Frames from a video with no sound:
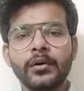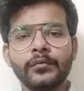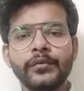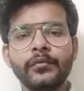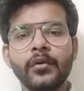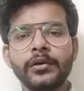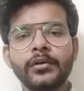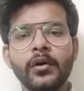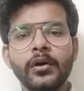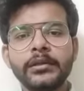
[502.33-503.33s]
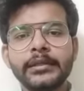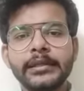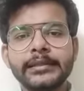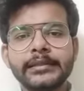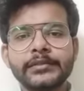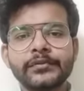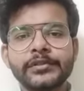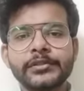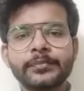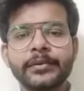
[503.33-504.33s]
we want all the letters
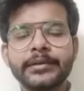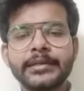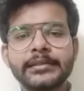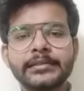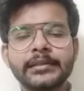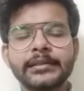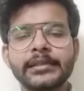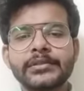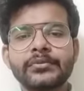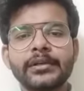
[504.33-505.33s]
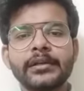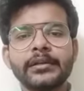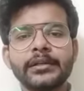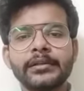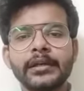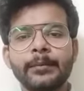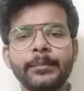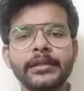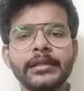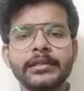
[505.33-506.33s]
which is present in the string in the
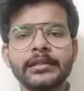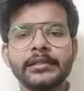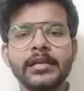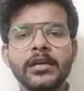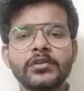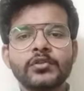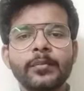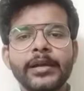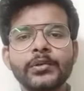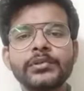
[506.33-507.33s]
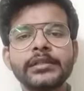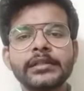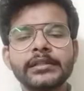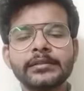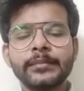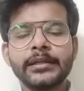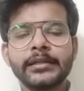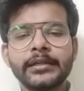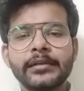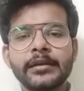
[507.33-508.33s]
upper letter, so by using this
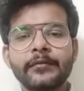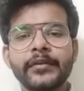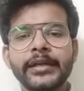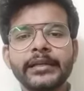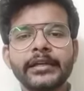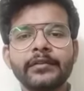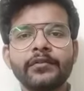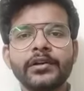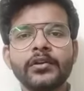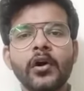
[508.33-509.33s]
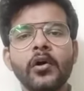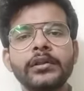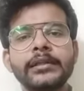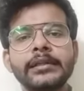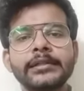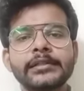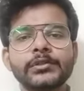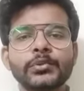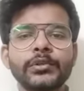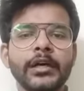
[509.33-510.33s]
method we can convert all the
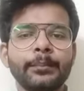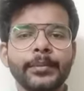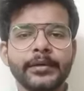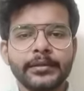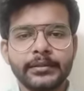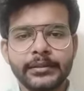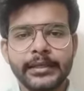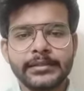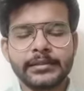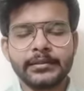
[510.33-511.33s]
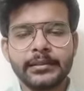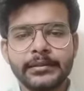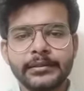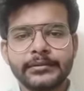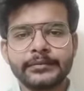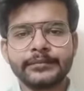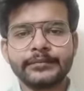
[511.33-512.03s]
letters to the uppercase letters.